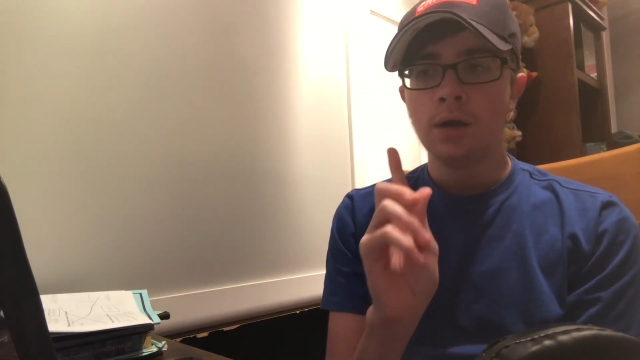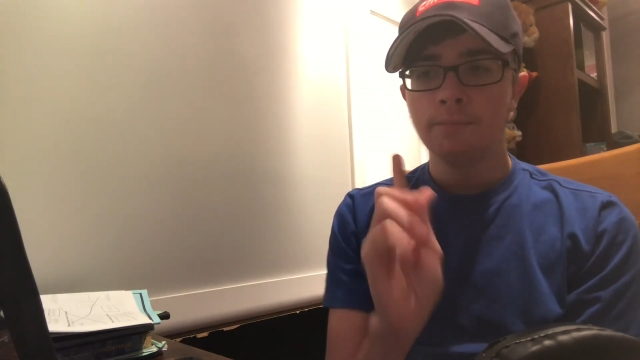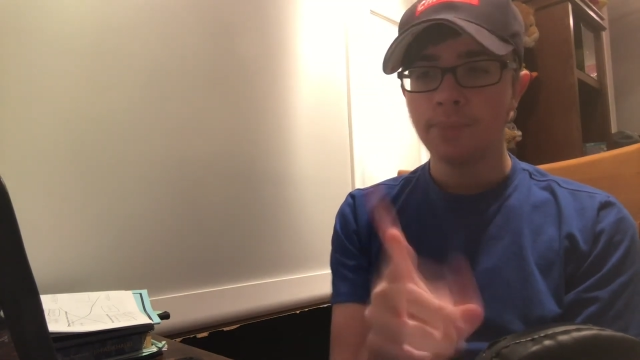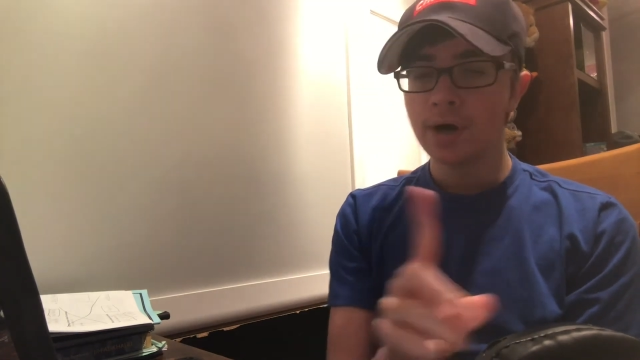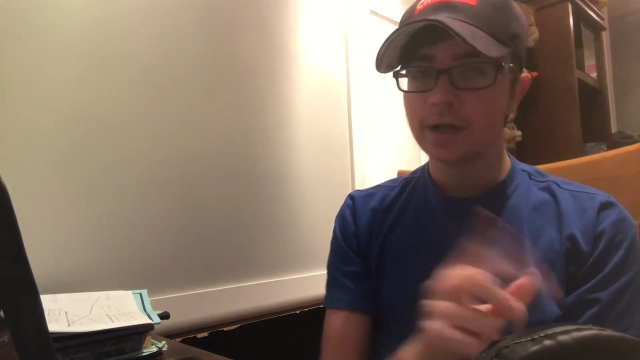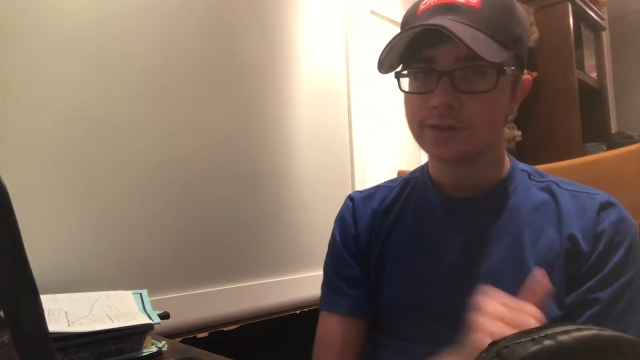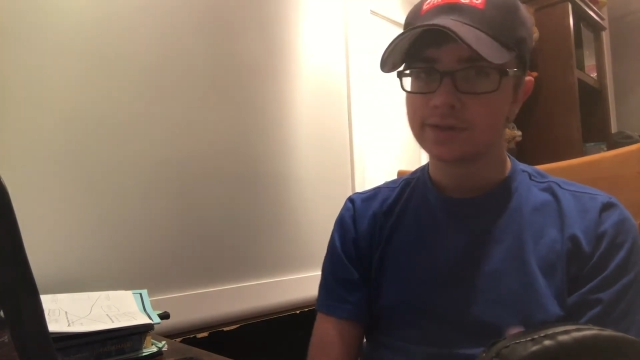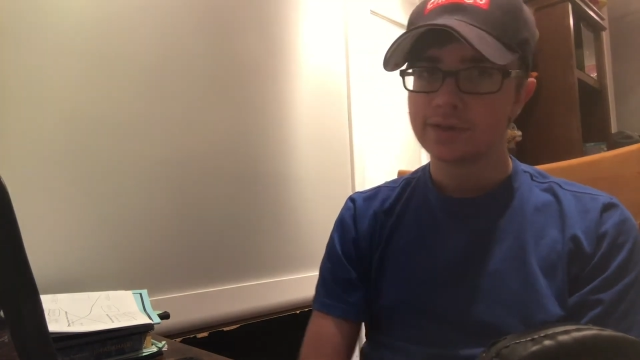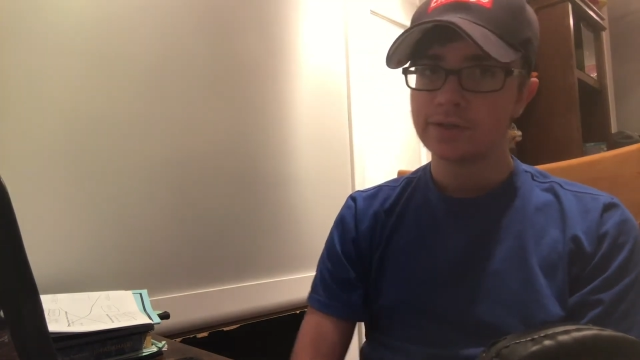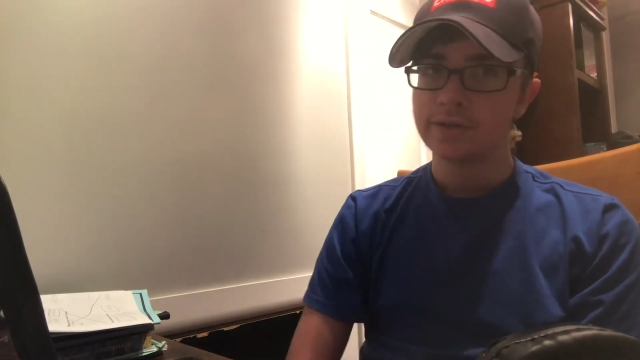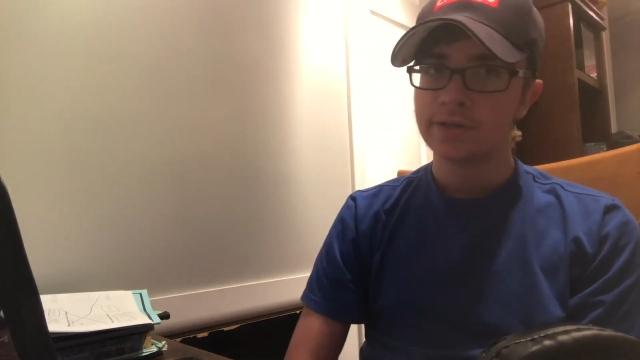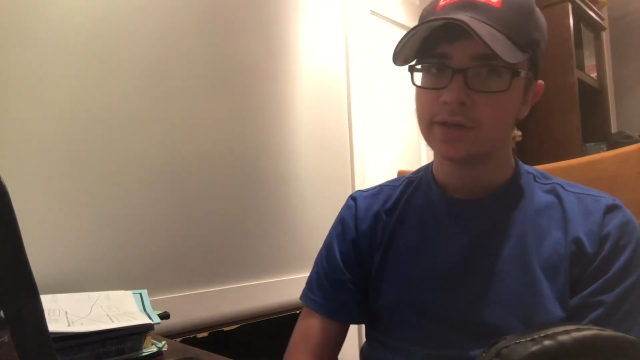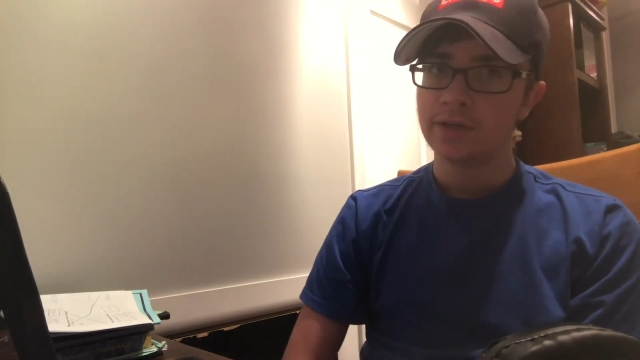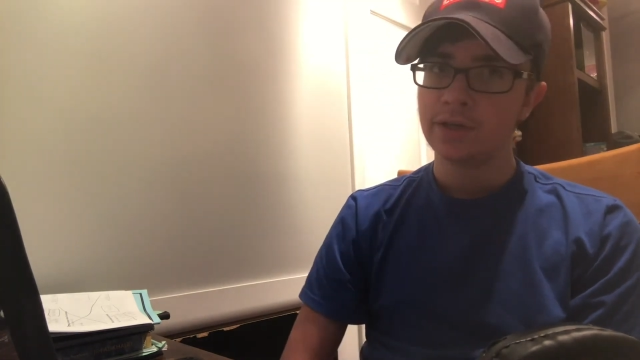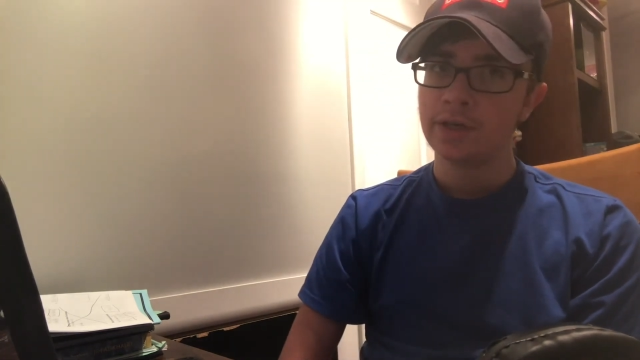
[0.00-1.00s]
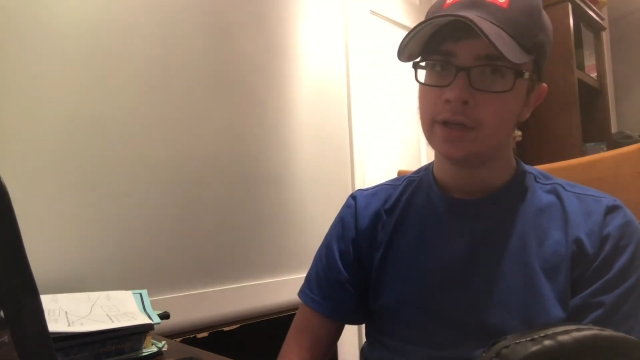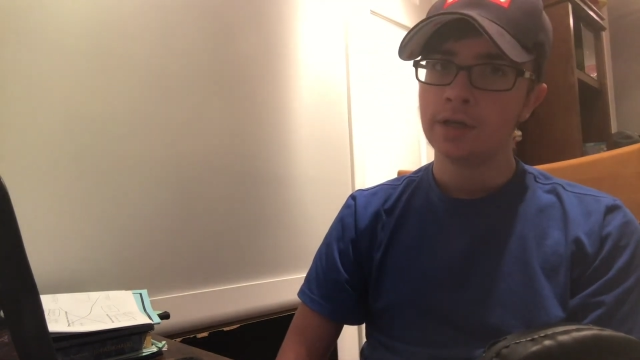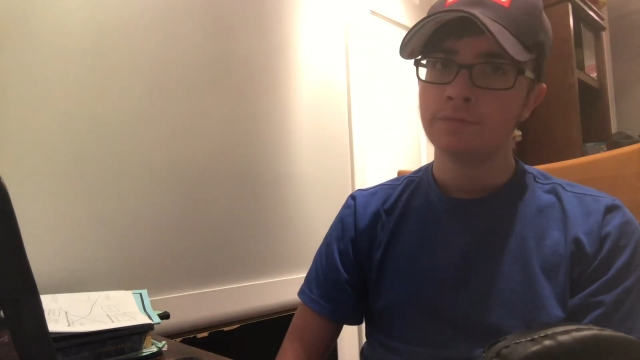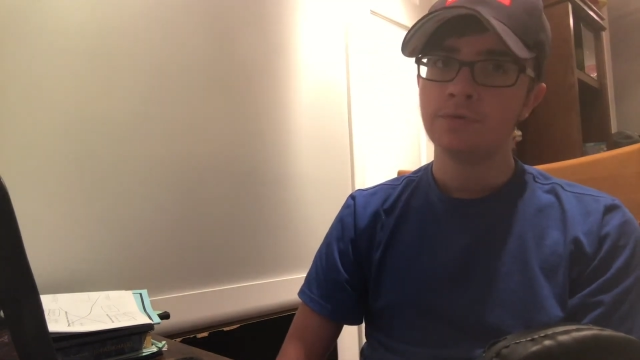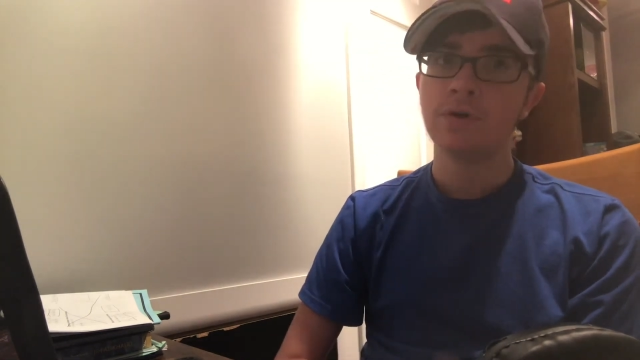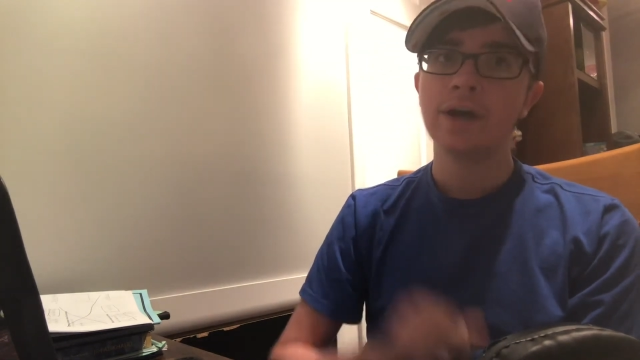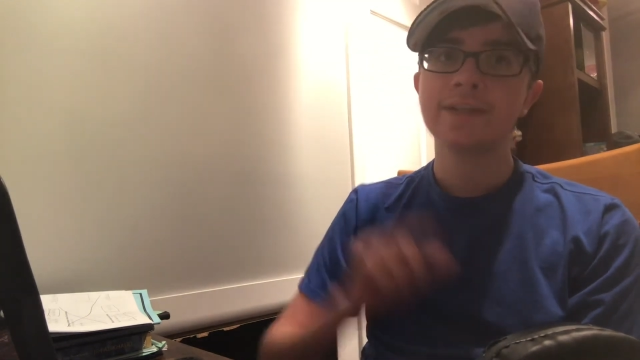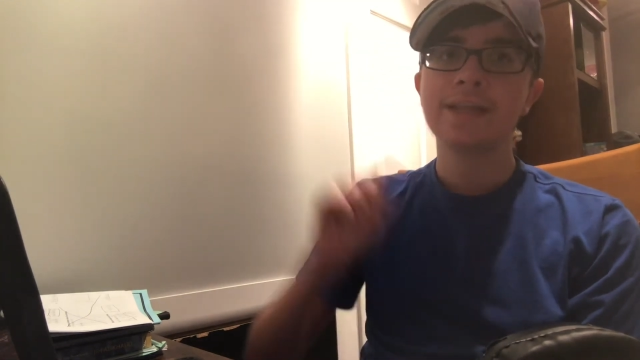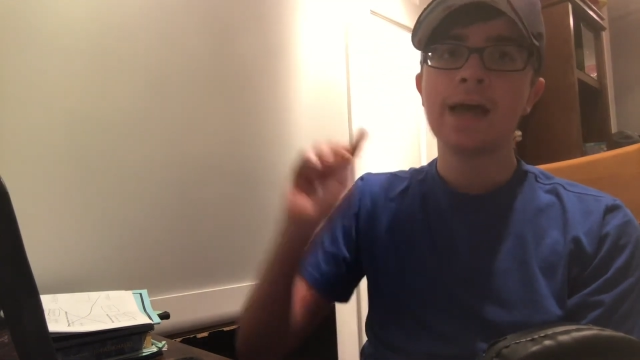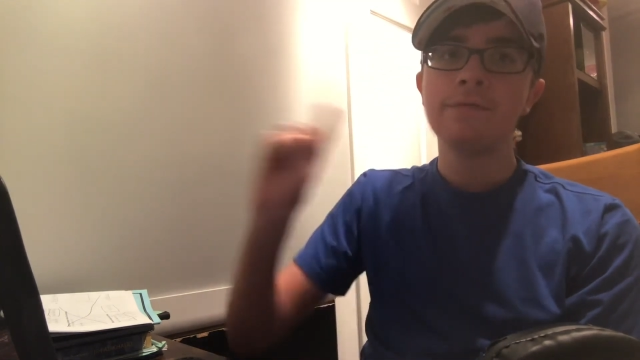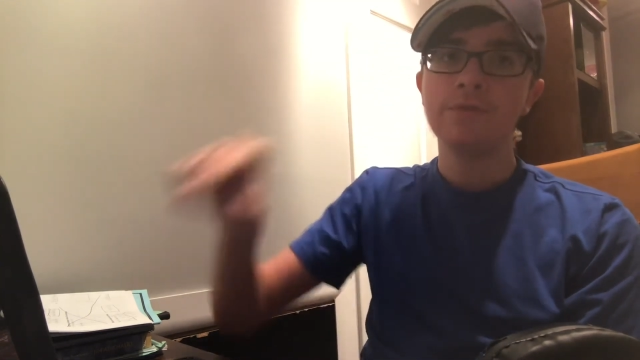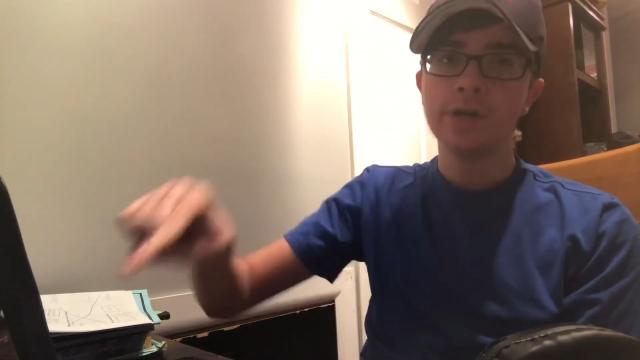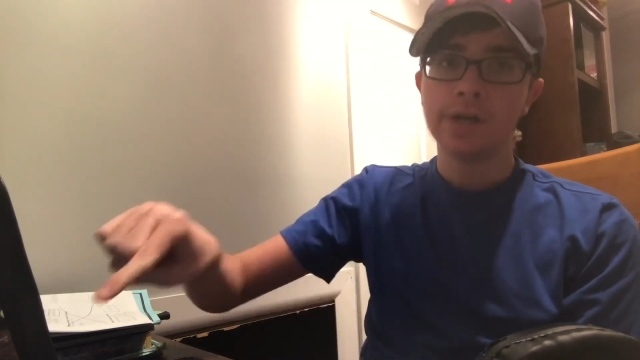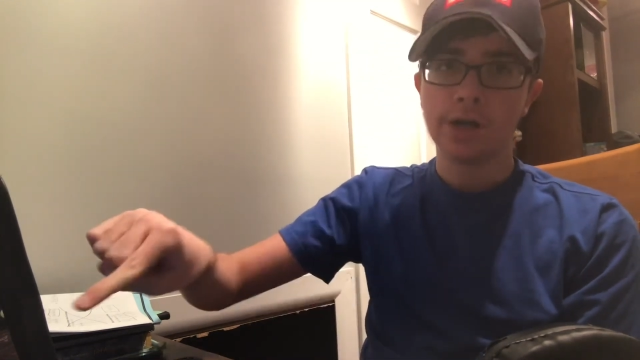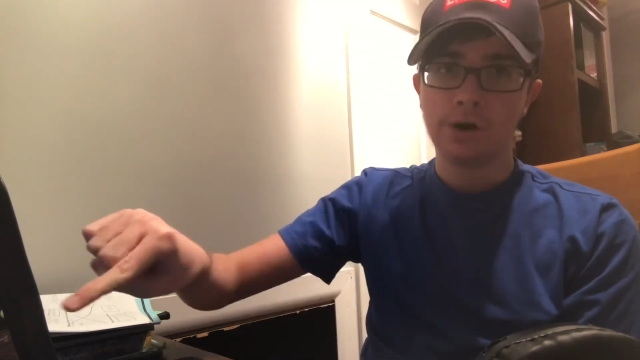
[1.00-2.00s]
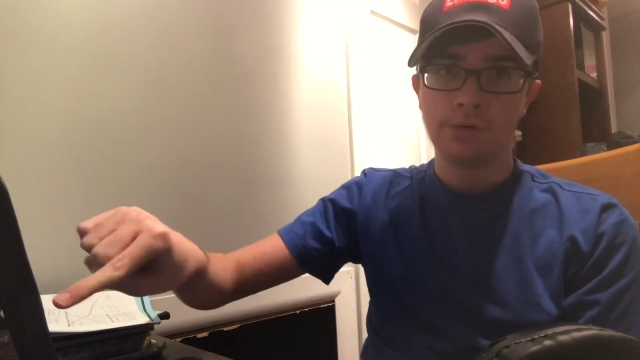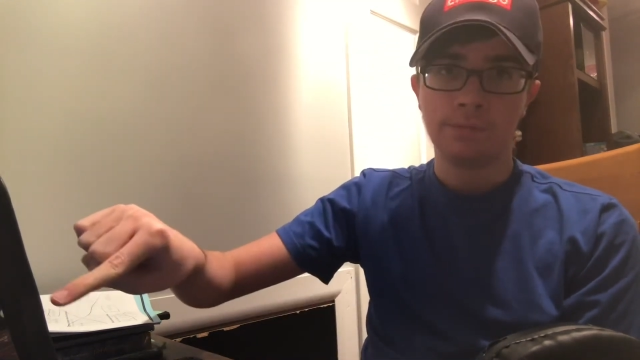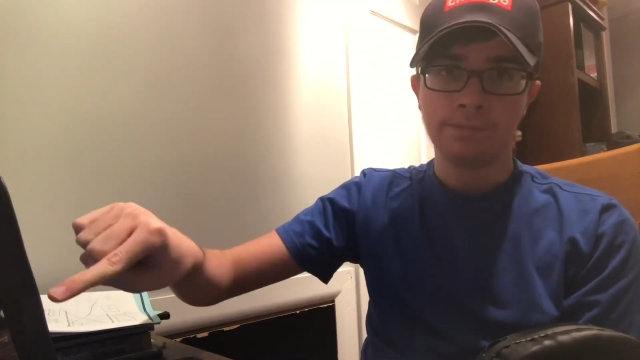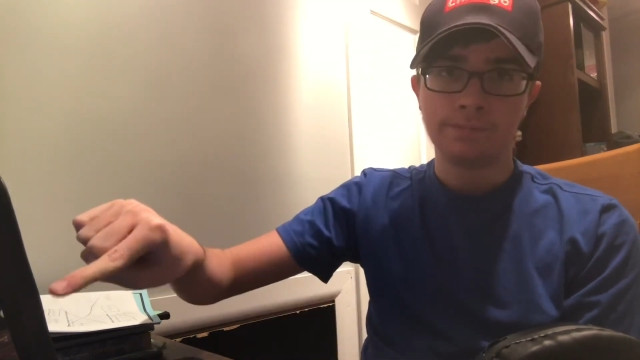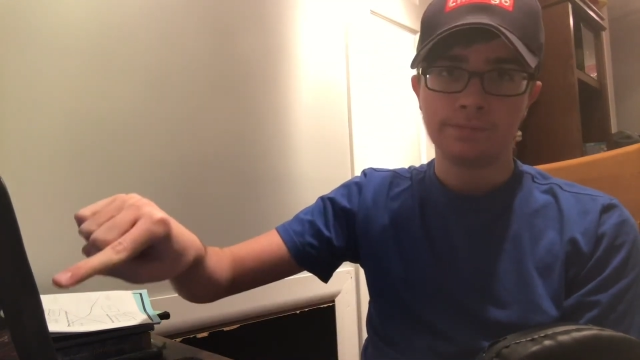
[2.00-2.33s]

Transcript: But, if you like that video,